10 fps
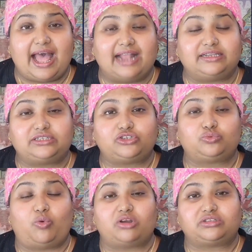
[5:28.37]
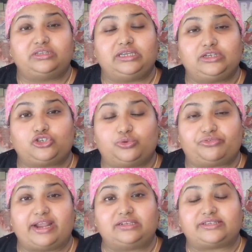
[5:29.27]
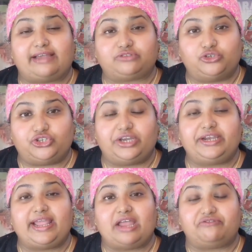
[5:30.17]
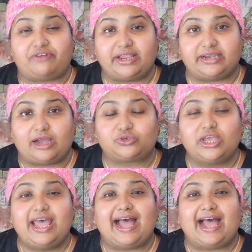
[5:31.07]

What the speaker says: And this is what the two friends have to journey and find out